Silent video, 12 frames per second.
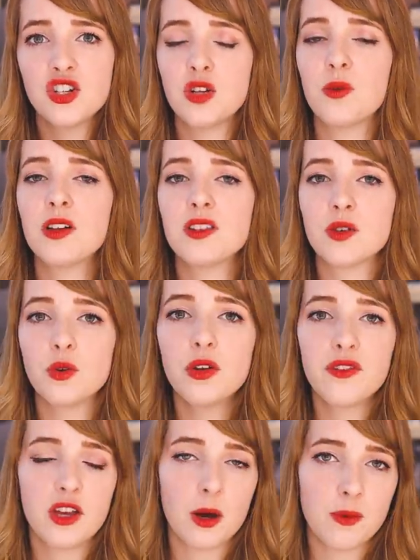She wants all
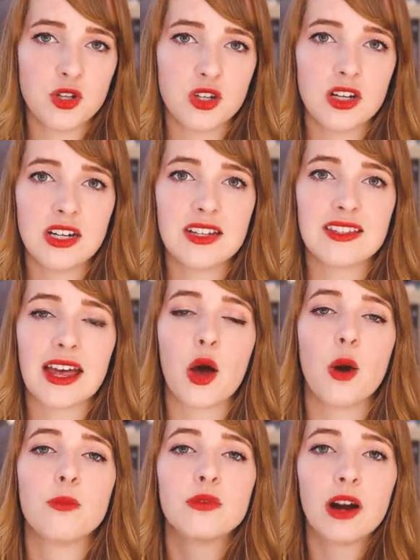of the opportunities that
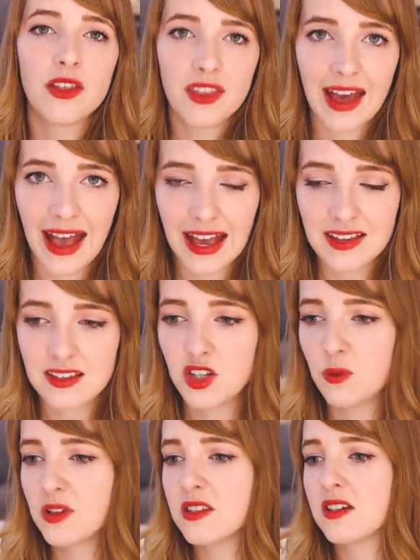her brother has.
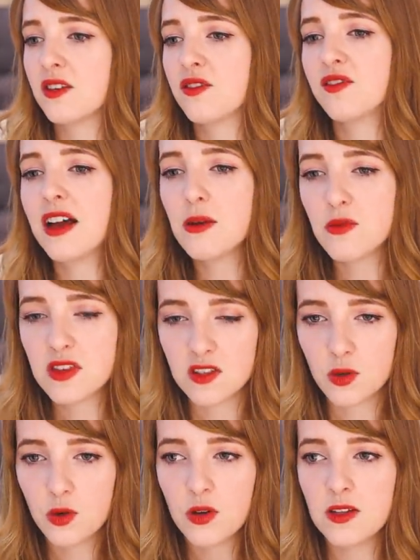She wants to fight with
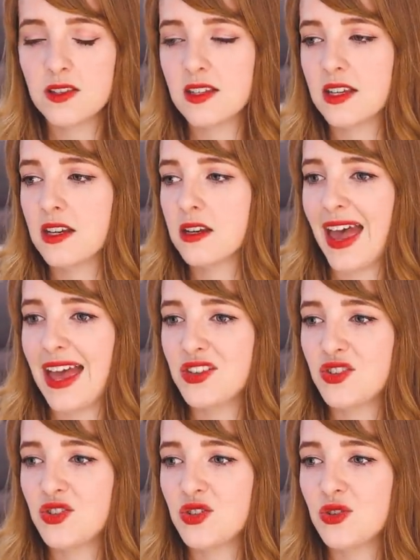swords
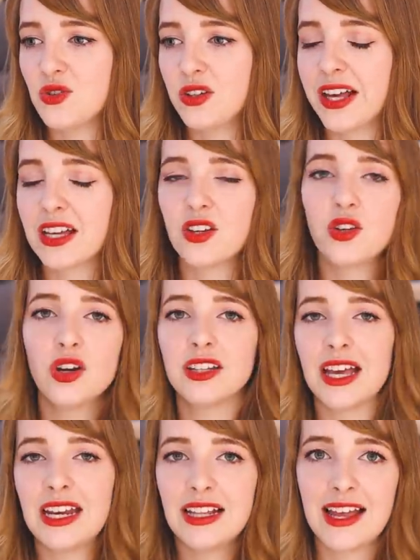and do like
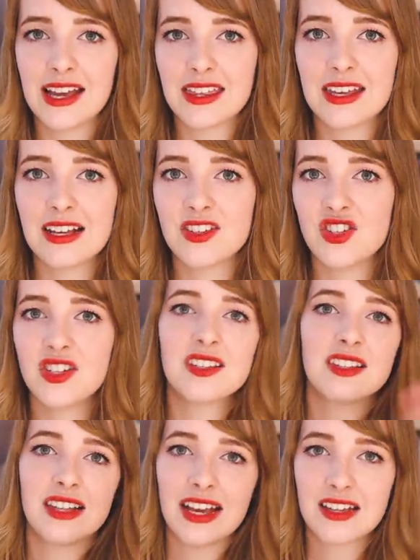non-ladylike things. She
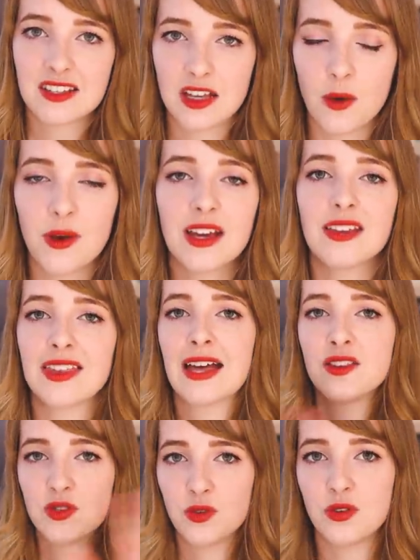doesn't like sewing,
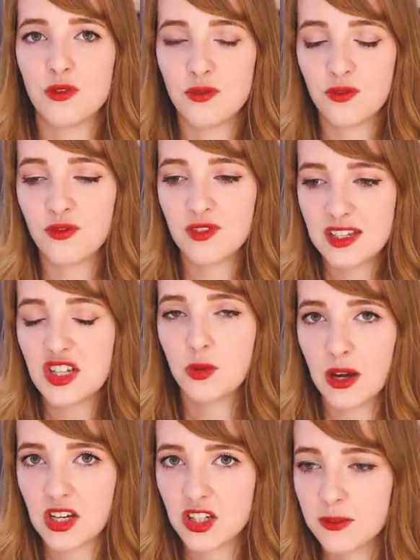that sort of
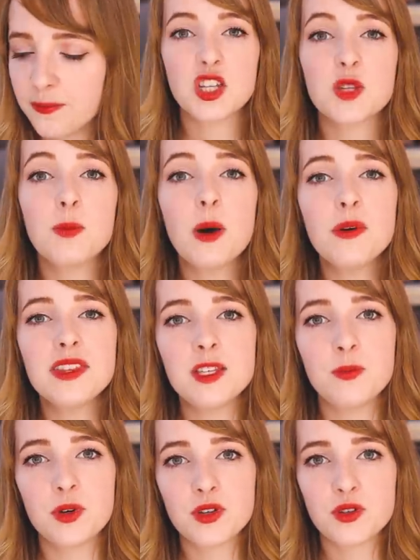situation. The spot where
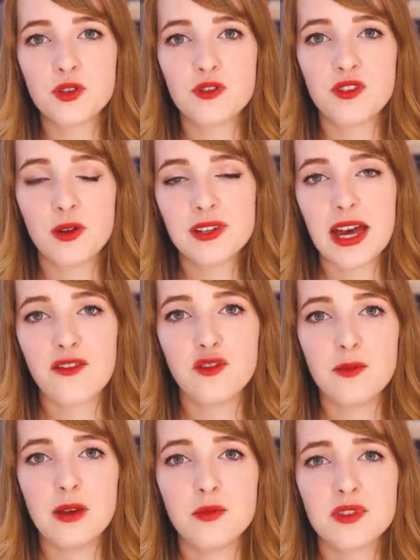this book sort of fell down
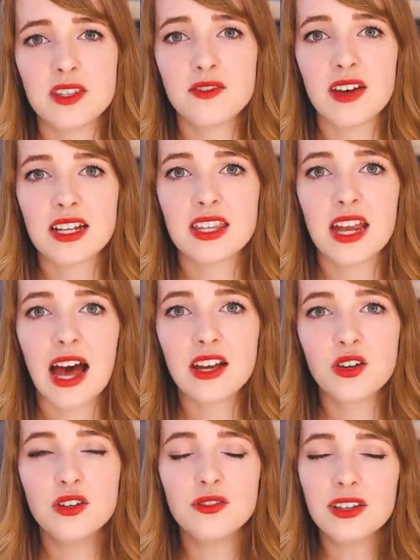for me was the fact that I
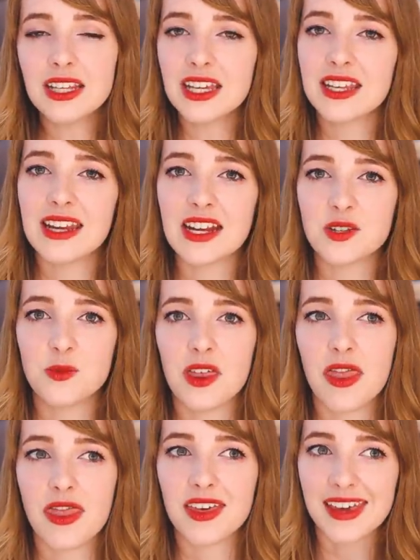couldn't really connect
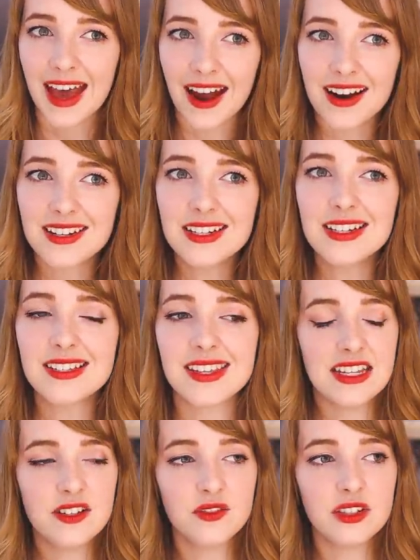with the characters.
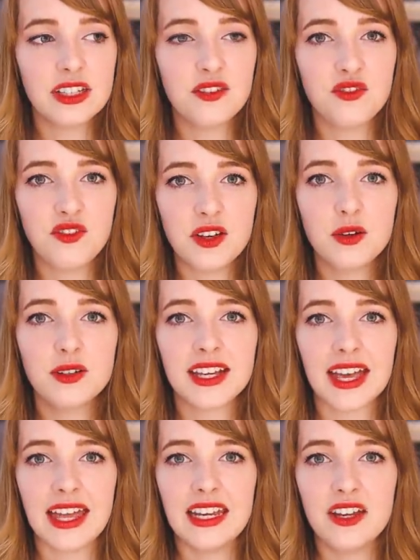I didn't really feel
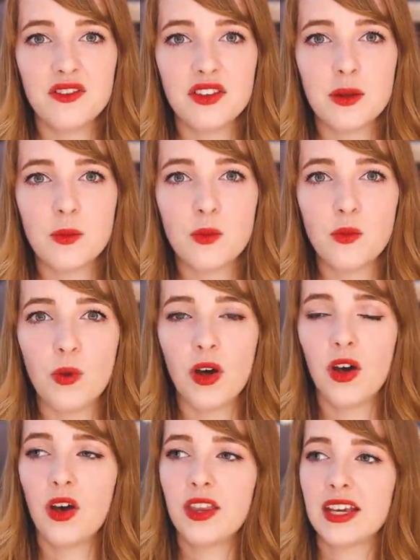like any of them
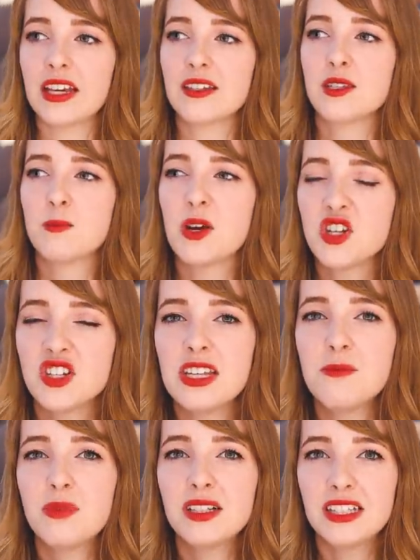were like
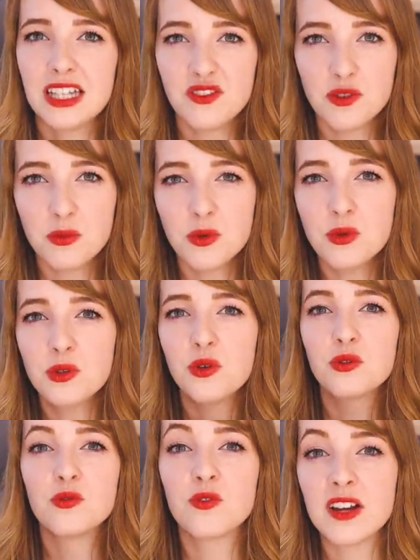especially believable
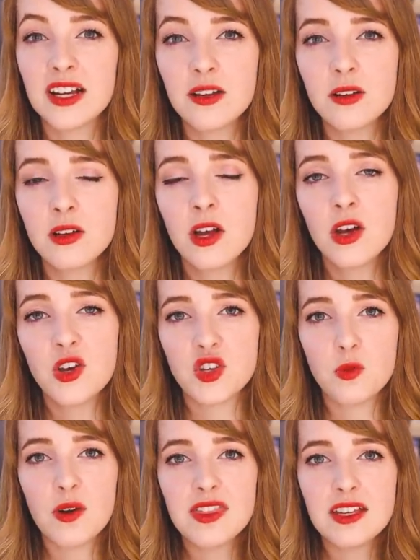or real.
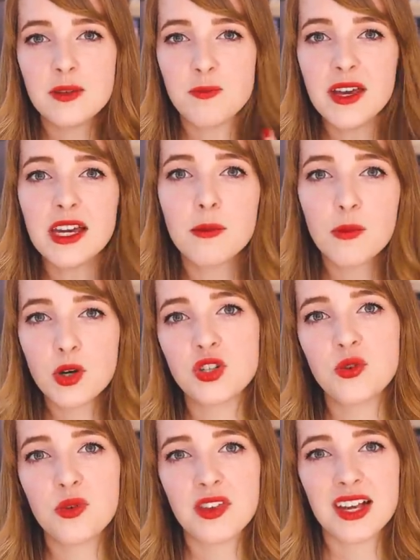So when these big
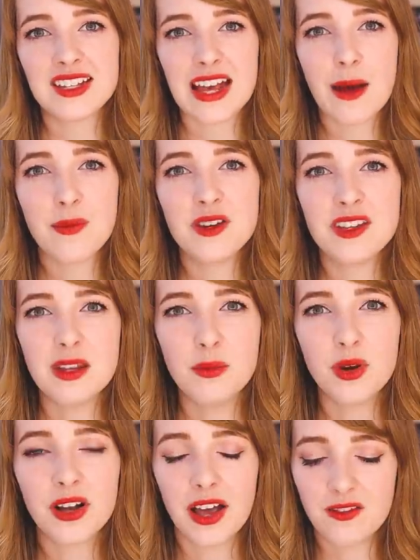emotional things happened in the
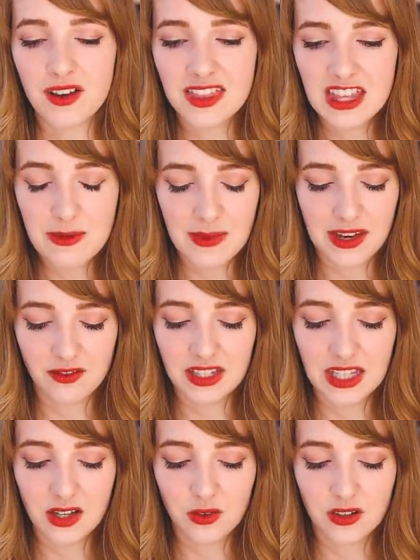book, I read them and
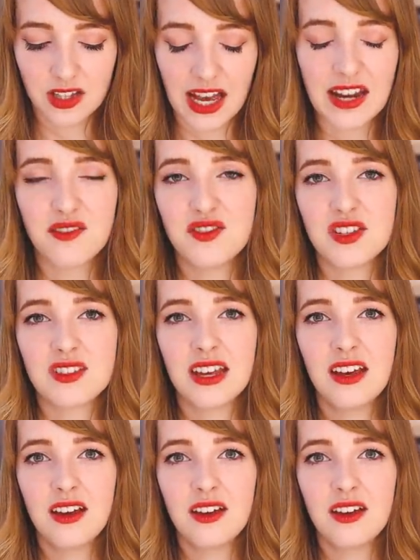really kind of just